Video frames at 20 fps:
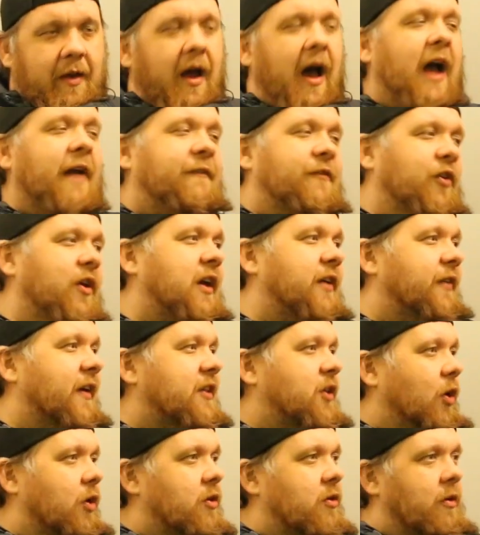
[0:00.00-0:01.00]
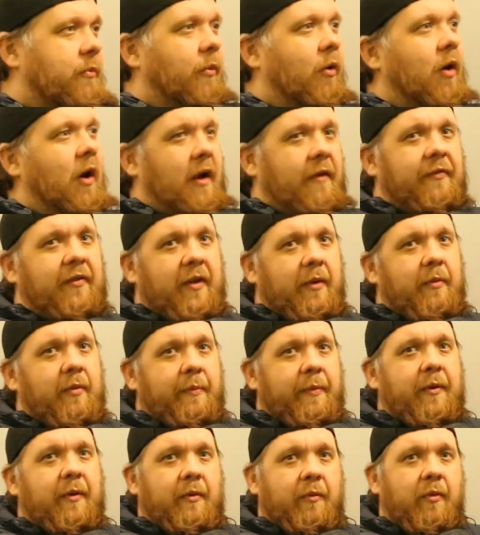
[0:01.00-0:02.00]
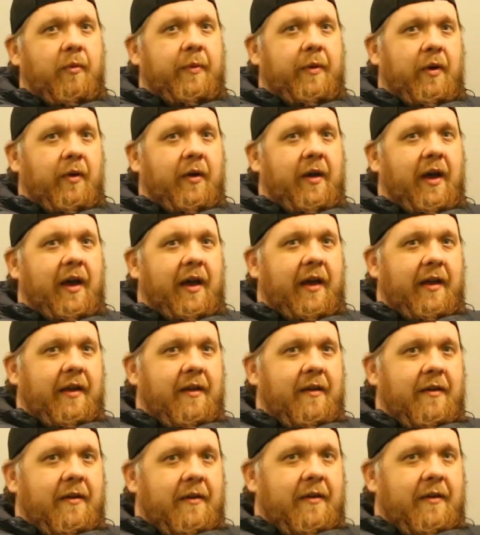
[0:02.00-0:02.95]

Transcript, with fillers: I feel like if I talk to her tomorrow, I feel like we'll be, we'll be okay.